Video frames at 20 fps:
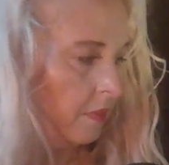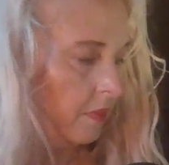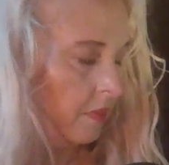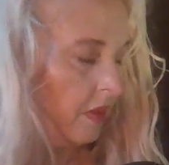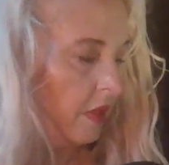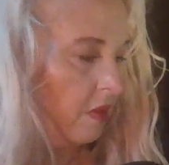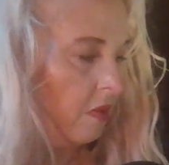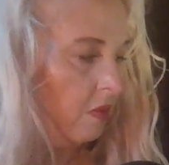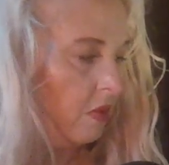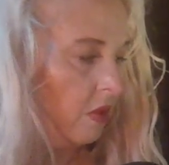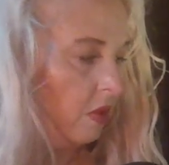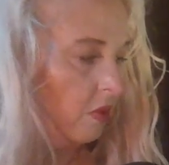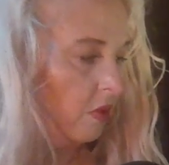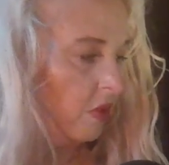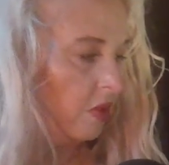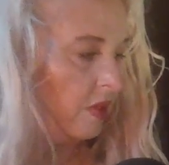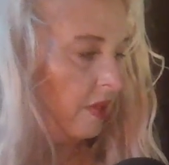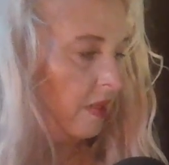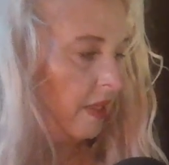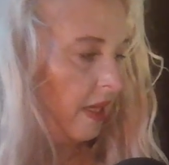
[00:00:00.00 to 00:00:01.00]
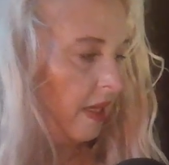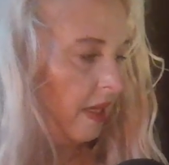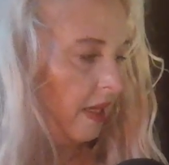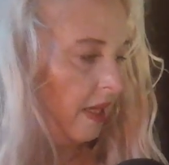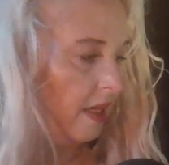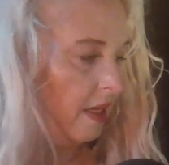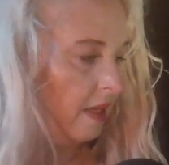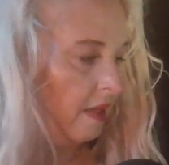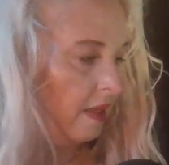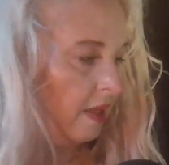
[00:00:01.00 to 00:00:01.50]
You don't just take
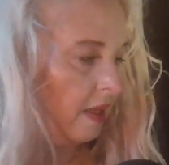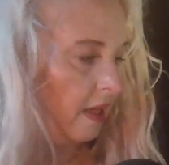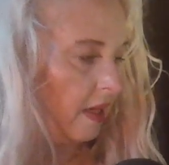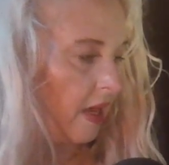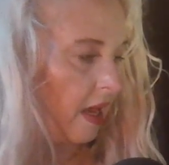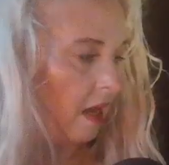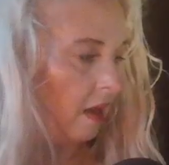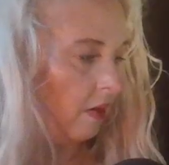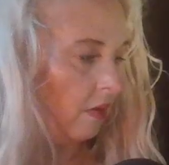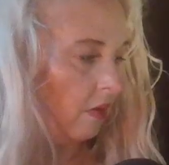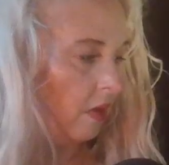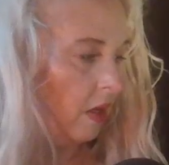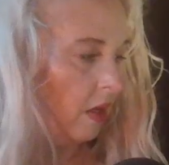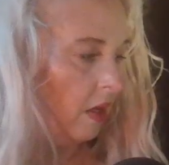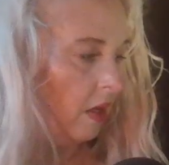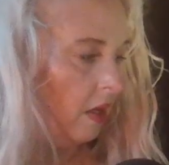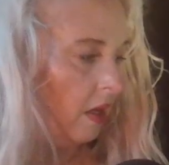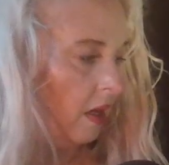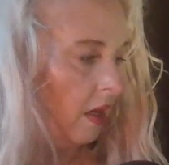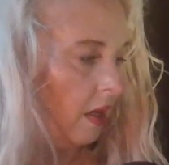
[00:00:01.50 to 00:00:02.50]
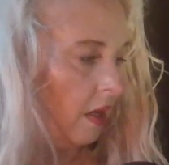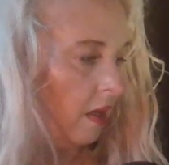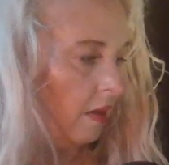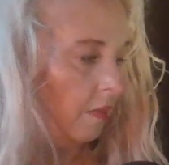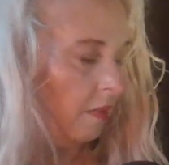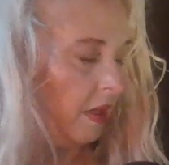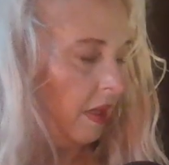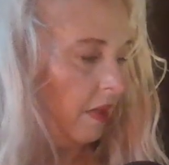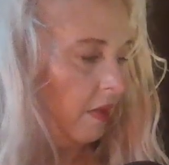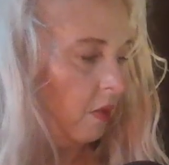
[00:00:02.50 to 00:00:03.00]
anything now
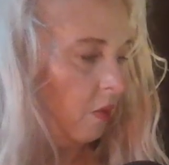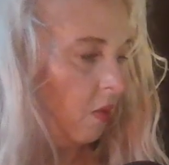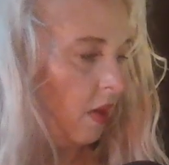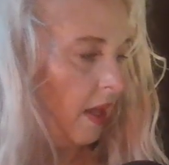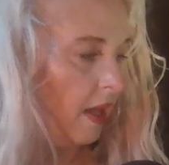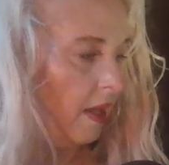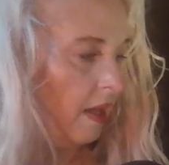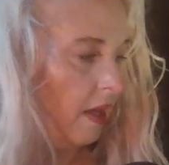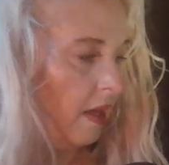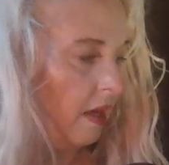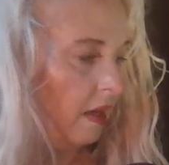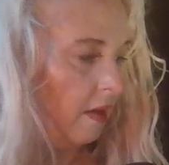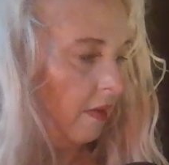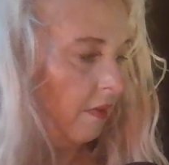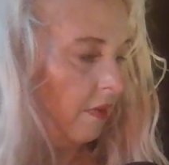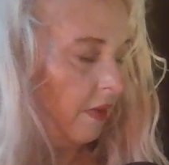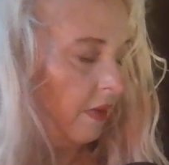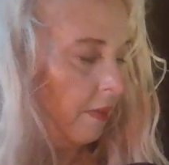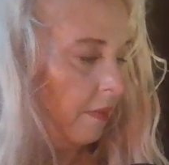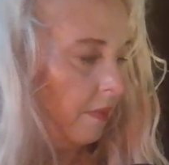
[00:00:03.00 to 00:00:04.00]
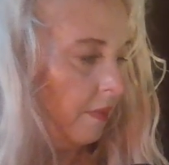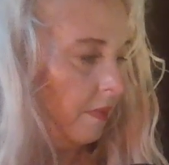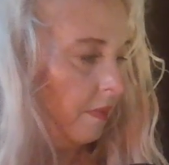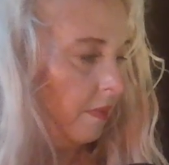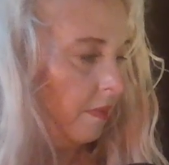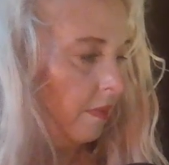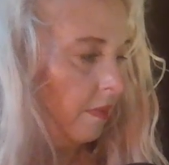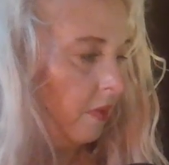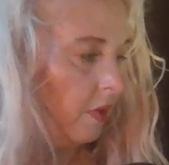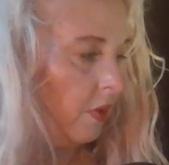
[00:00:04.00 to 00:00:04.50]
in the way of
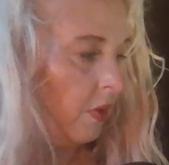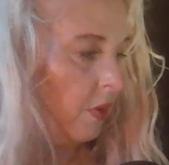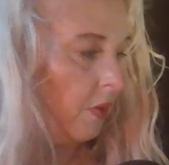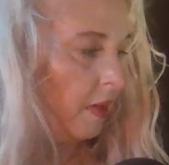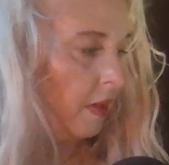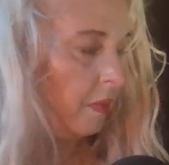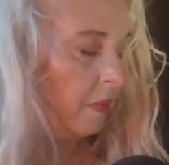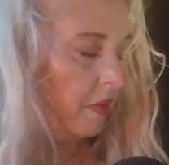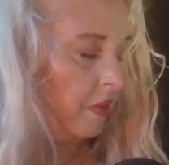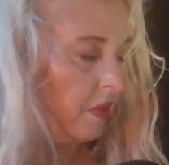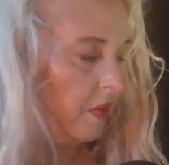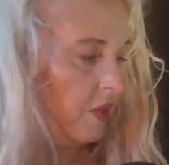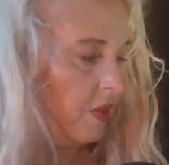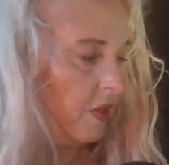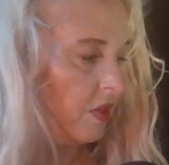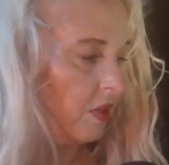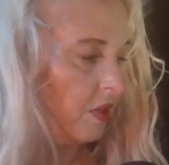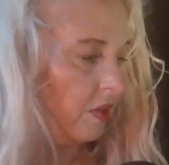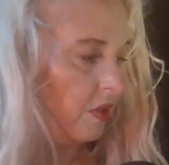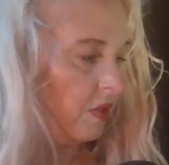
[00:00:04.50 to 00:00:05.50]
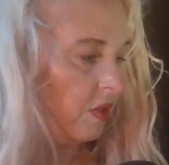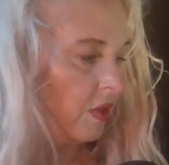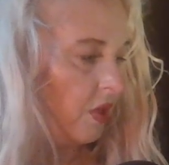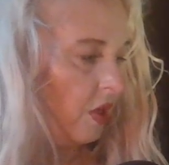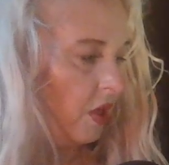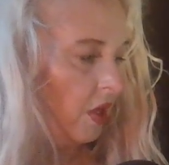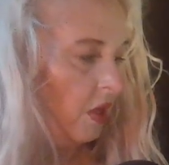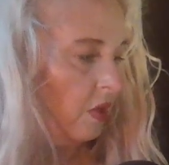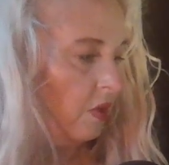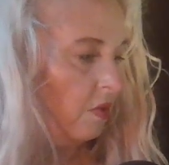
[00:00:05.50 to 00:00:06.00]
career positions.
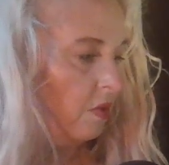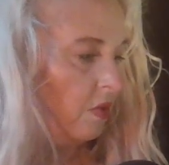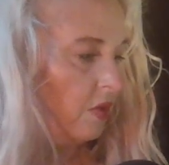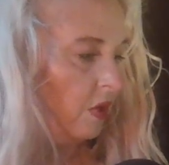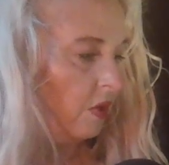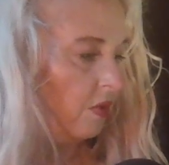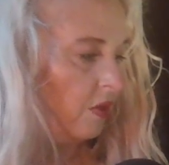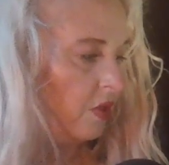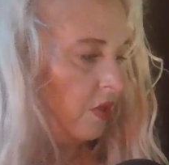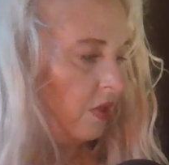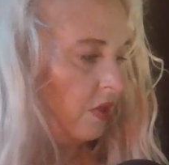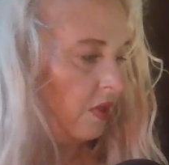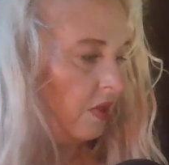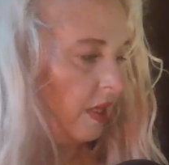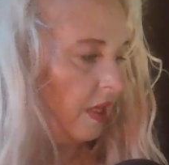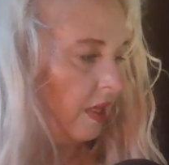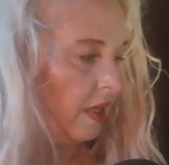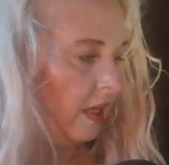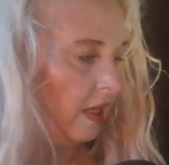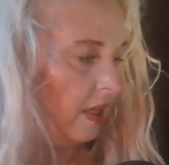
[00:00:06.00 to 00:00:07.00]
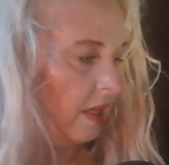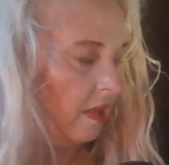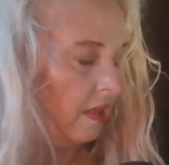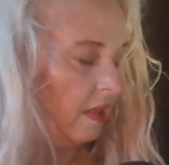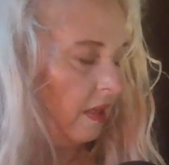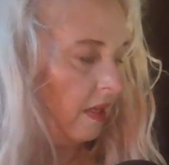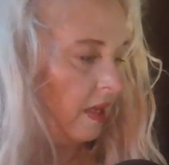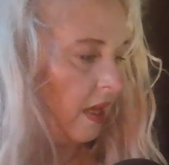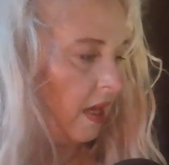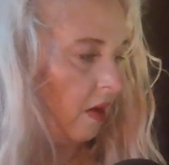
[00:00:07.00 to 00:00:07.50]
You don't just take
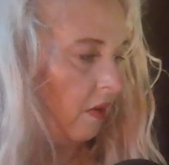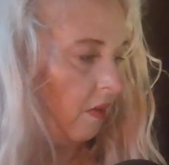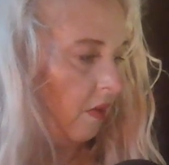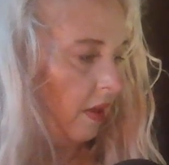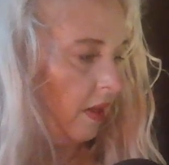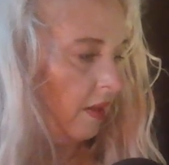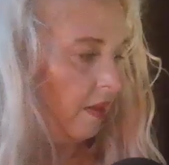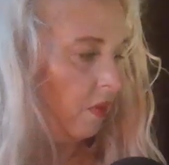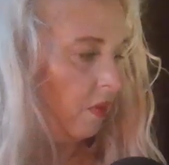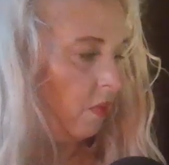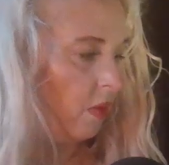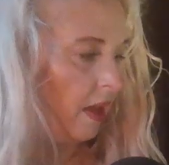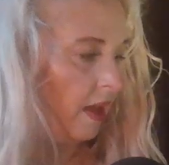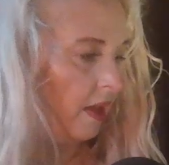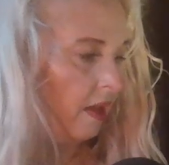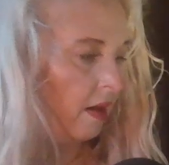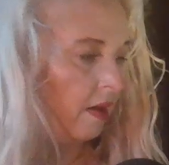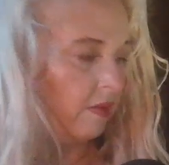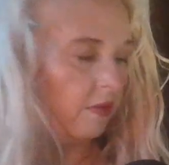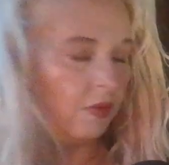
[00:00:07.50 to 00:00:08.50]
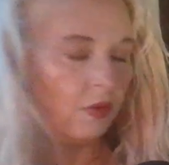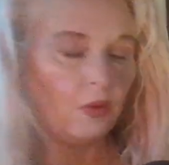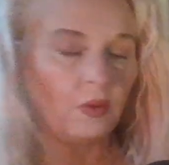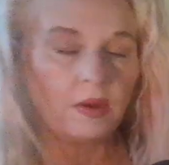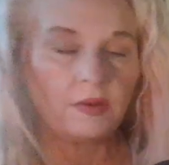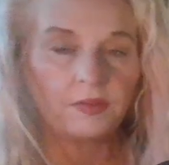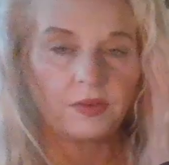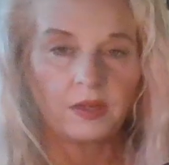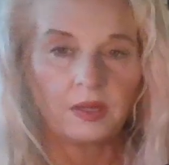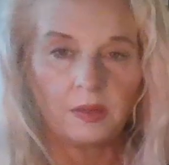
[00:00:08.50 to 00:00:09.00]
anything now in the way of
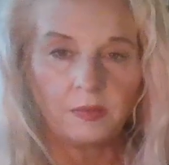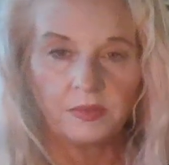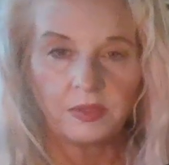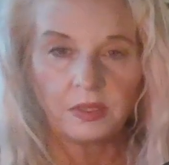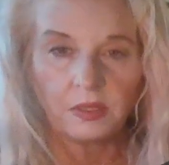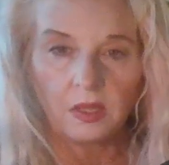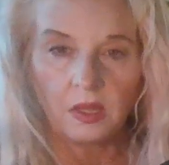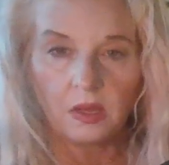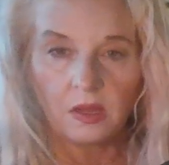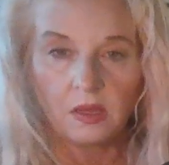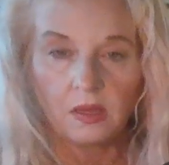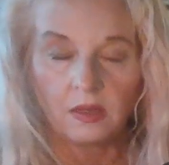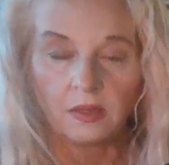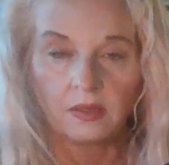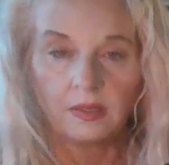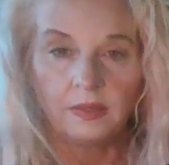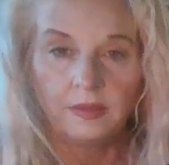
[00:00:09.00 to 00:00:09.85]
whoever comes along